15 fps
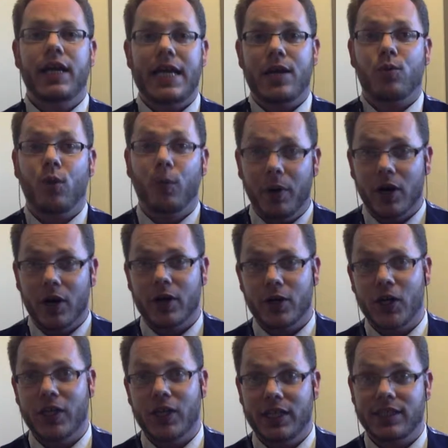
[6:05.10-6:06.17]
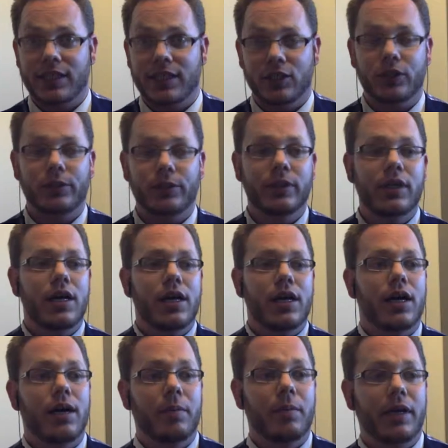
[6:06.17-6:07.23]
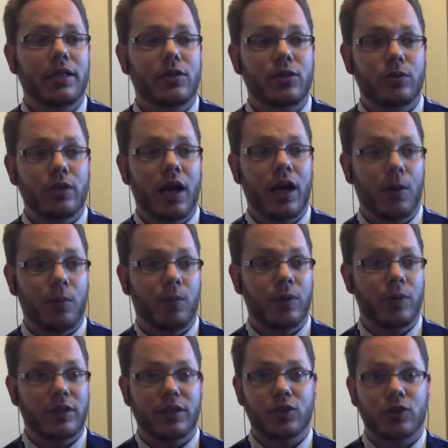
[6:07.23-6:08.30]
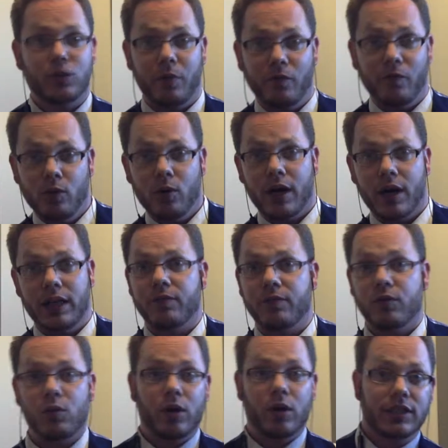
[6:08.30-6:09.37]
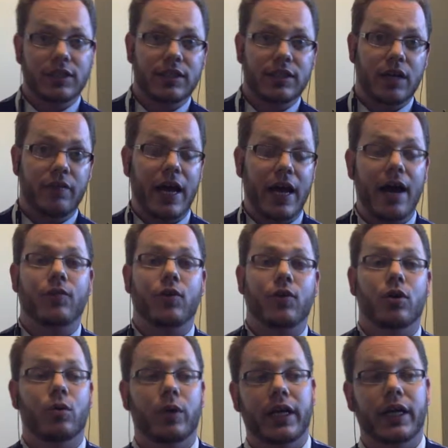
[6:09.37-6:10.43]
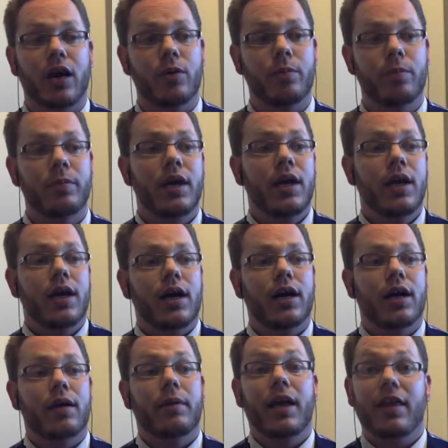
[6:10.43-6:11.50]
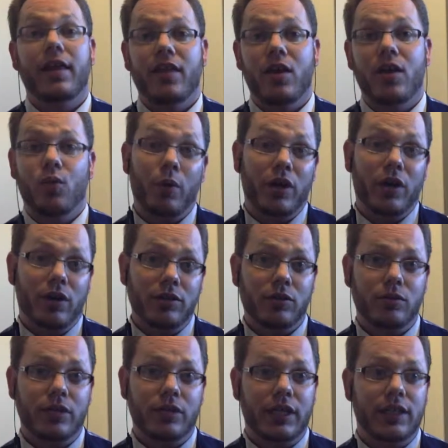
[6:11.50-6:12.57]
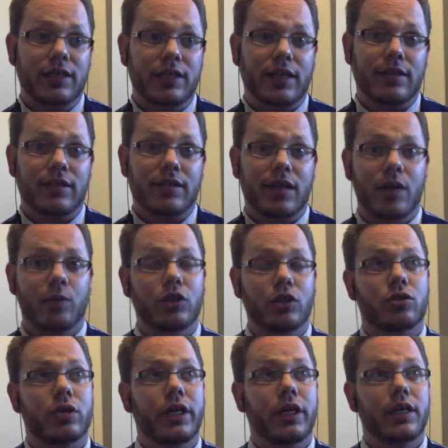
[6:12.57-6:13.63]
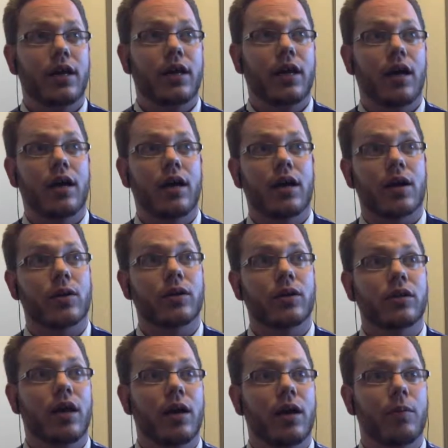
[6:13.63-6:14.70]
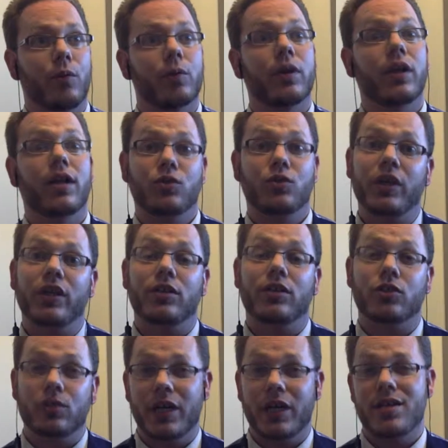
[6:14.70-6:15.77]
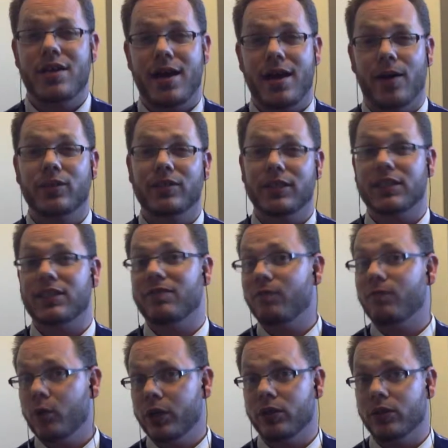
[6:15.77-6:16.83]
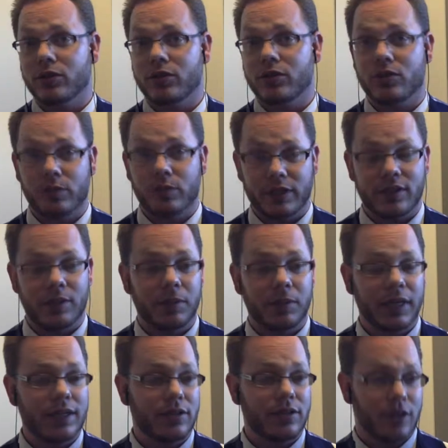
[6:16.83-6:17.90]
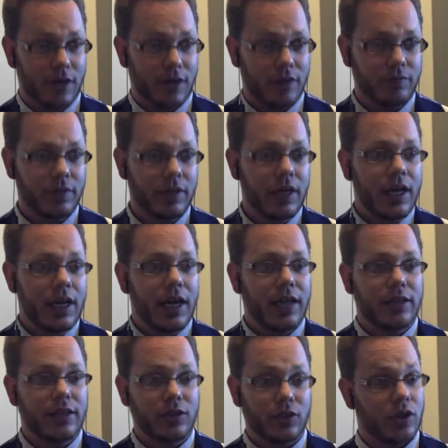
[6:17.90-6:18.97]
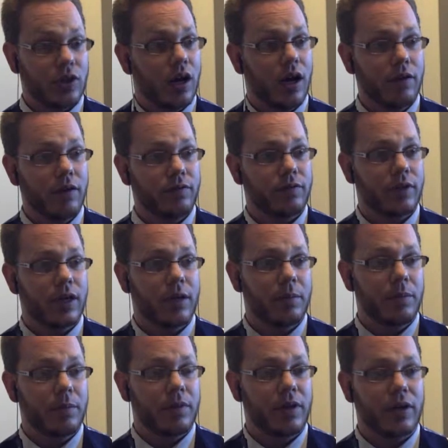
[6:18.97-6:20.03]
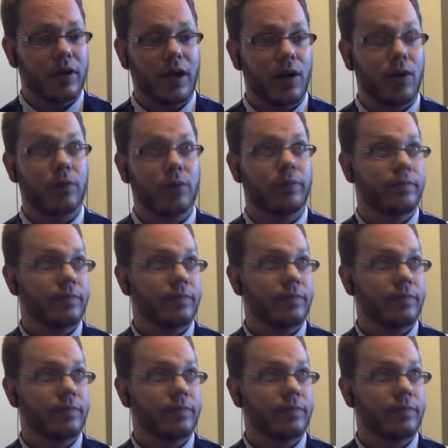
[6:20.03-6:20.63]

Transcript: equal partner in this issue, and do help with dishes before I left for work instead of after, or when I got home. And then what we also did is, at the time, we trained we realized we could train our 6 and 4-year-olds to rinse their plates off and dishes off. They're now